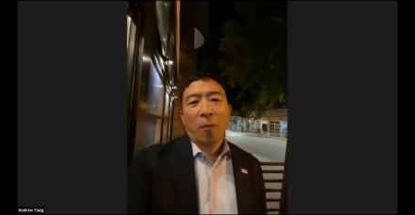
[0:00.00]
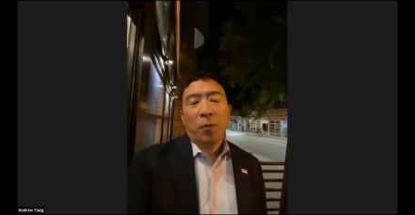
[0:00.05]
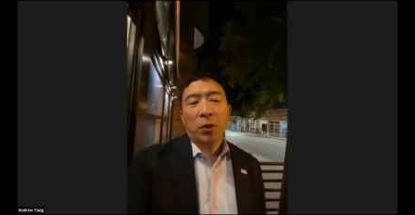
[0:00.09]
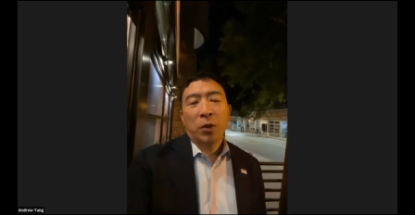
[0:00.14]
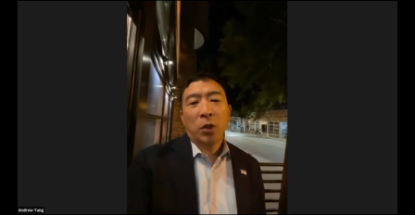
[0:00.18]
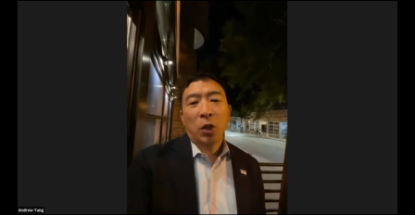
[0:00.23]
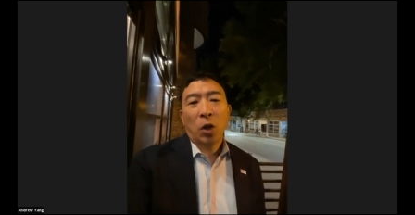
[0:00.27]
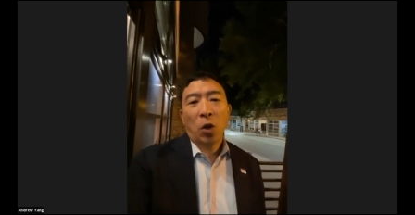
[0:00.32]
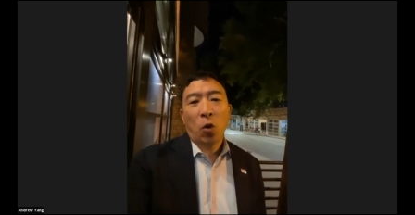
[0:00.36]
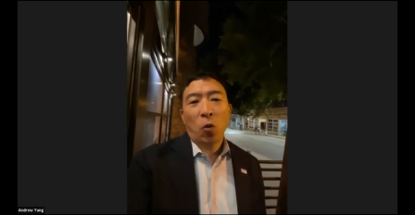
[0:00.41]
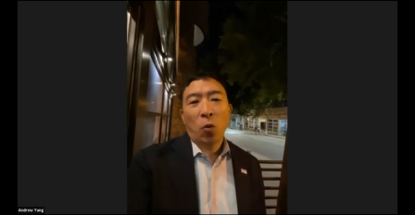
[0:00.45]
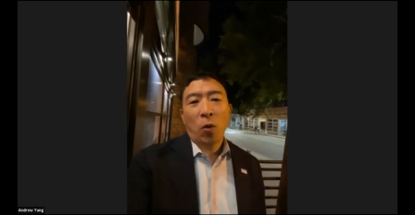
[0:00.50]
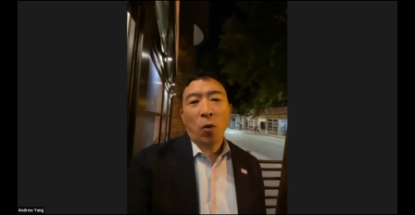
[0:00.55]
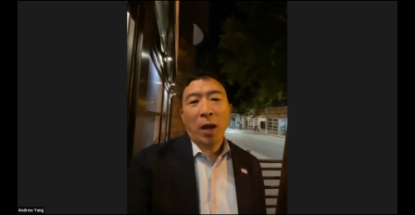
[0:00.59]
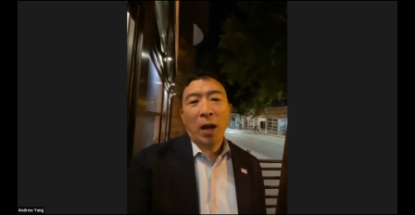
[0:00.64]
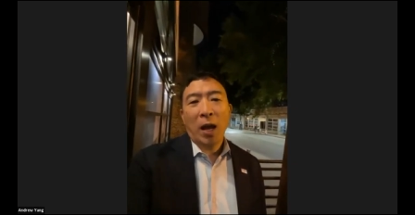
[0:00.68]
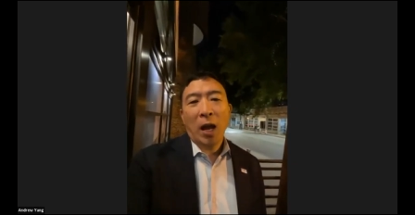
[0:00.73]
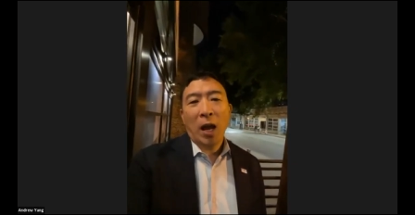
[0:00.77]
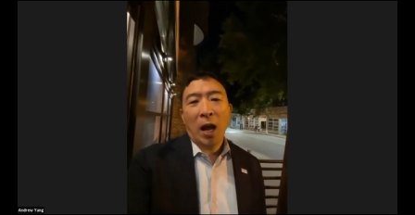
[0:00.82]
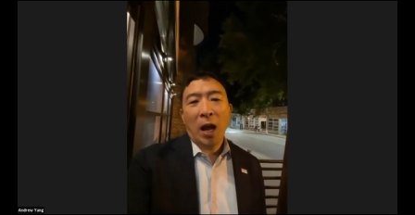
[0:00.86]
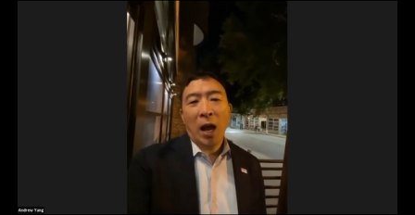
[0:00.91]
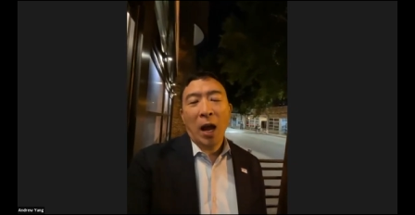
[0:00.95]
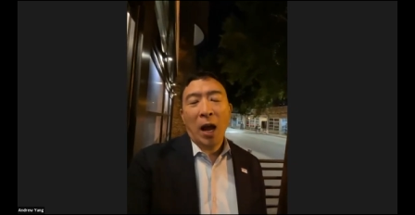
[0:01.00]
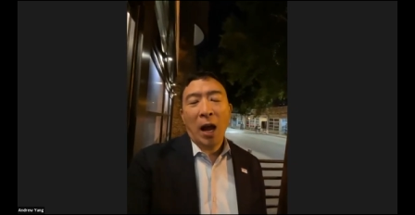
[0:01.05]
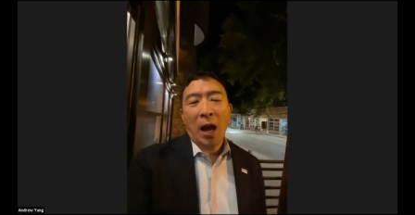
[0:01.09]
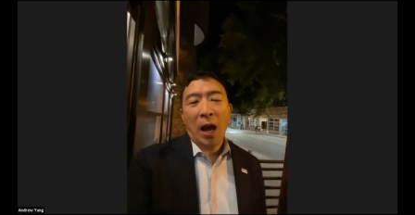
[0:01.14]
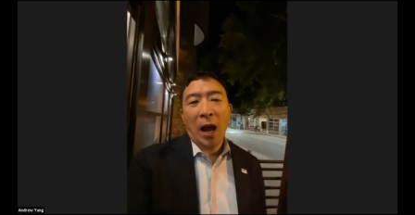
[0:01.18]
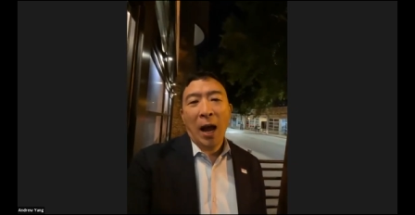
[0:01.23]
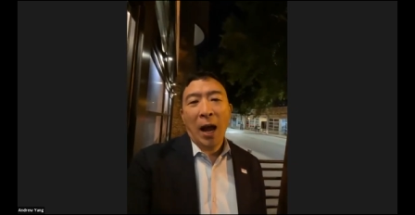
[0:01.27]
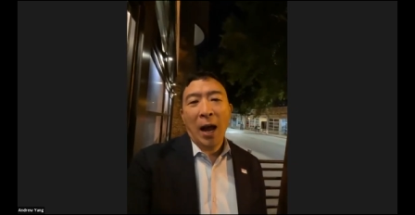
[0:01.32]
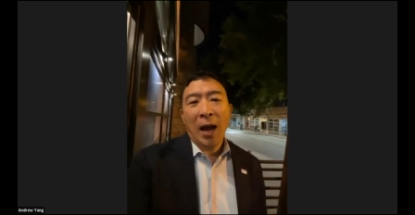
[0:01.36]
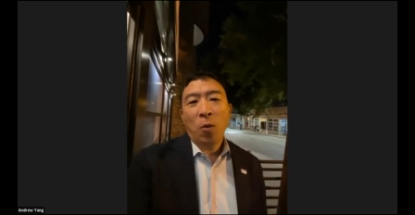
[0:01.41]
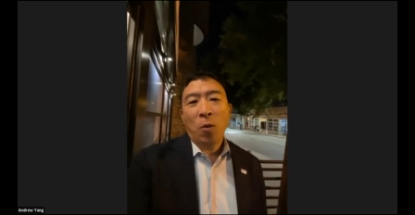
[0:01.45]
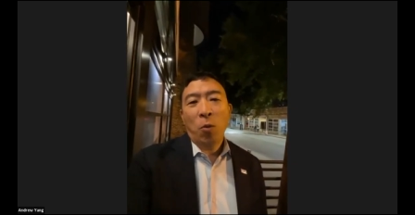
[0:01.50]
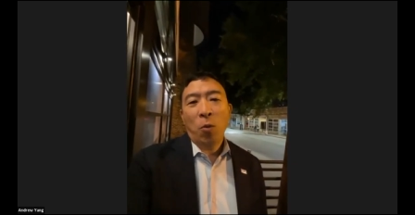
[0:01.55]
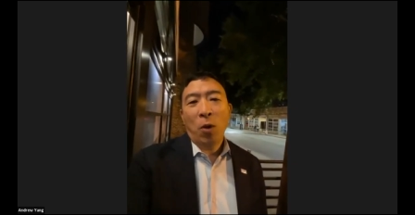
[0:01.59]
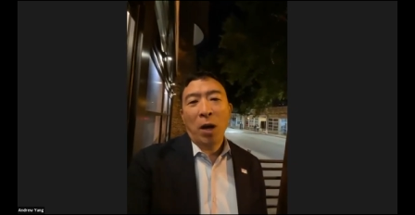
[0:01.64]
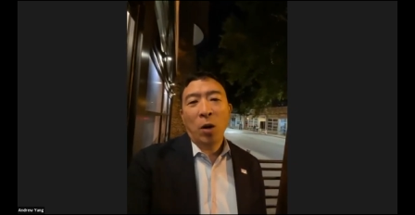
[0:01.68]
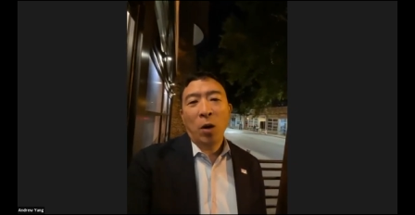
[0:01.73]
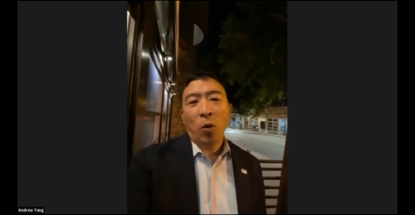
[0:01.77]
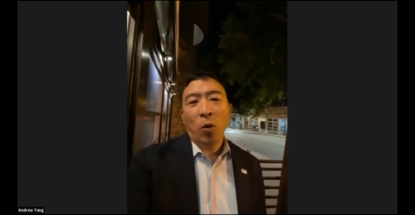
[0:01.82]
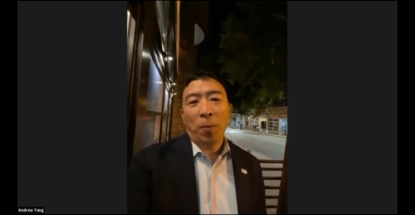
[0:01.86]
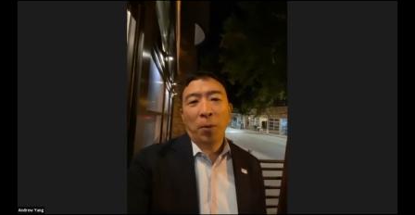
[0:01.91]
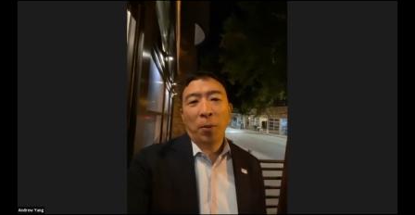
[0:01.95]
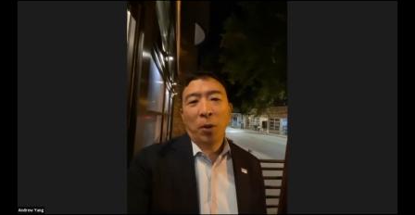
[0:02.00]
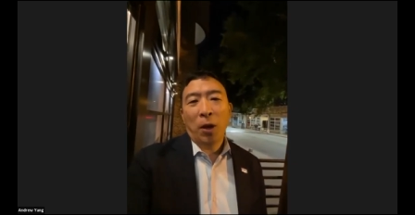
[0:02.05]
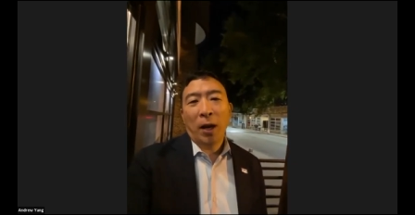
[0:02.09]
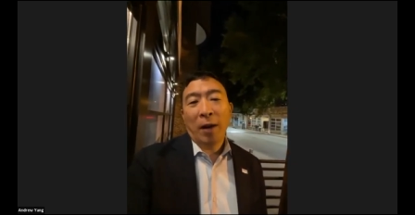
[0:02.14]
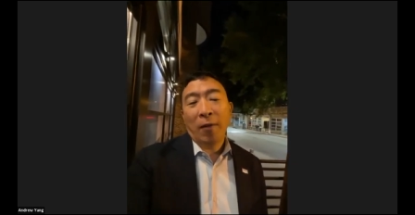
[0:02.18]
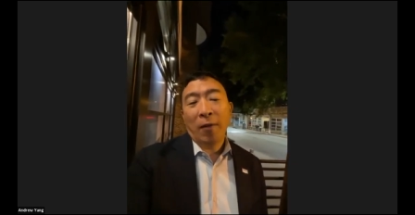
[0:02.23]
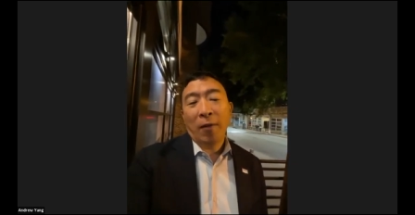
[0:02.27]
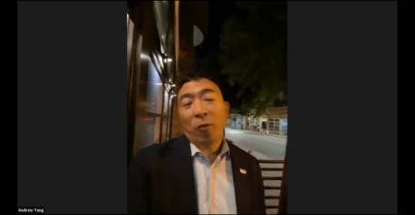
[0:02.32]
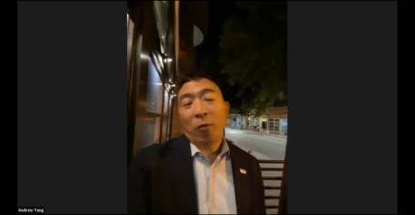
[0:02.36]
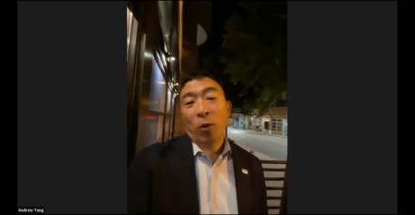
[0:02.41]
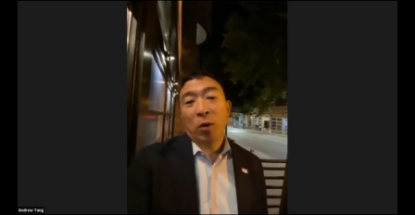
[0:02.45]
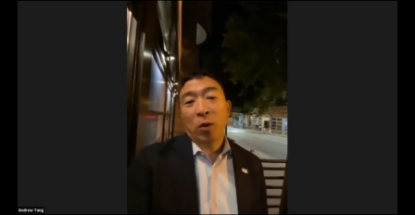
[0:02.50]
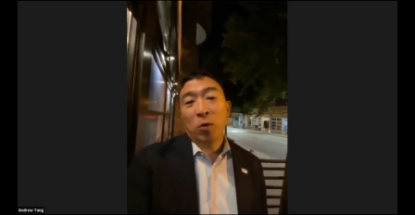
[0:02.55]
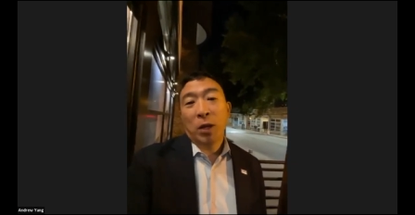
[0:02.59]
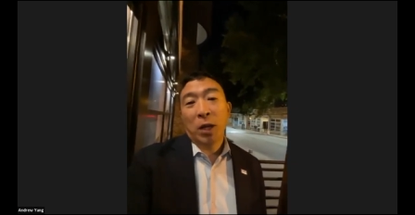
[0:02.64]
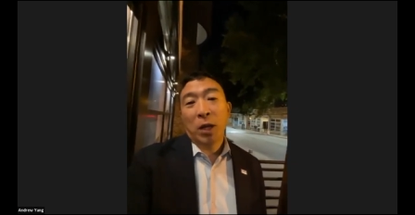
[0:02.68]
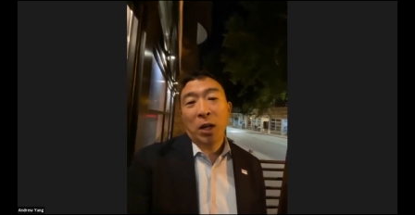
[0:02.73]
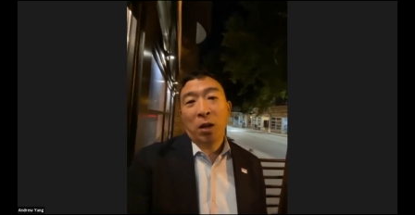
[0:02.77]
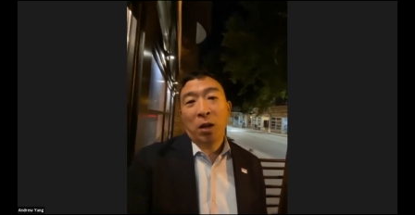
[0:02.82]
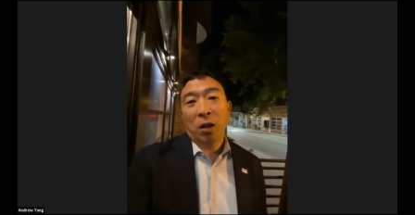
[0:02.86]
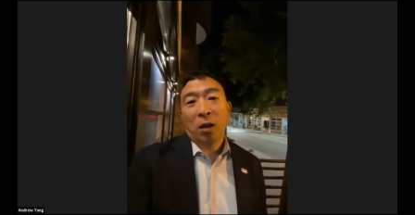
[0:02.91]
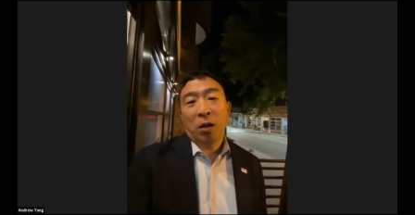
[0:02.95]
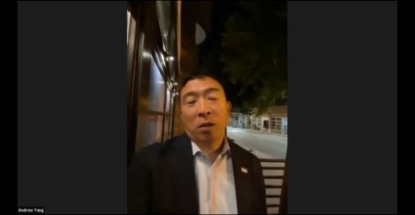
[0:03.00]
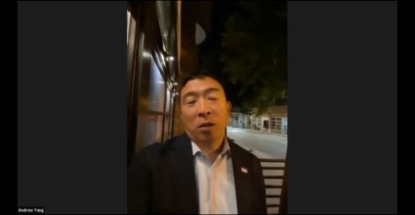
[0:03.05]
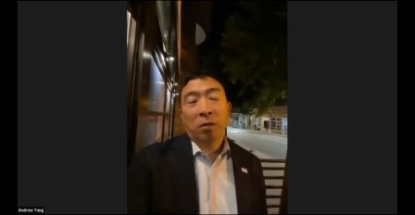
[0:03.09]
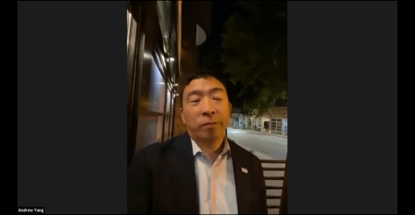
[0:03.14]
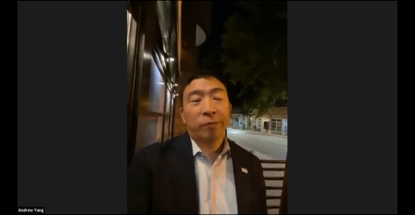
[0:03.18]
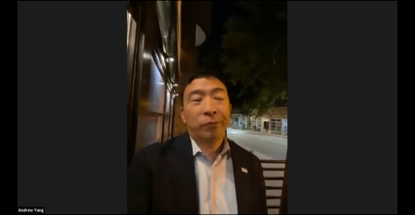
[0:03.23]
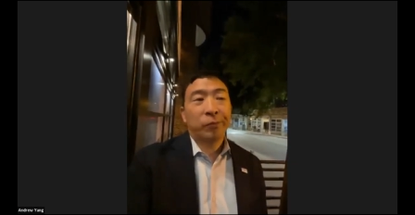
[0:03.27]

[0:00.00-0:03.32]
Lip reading: So I want to applaud everyone who's here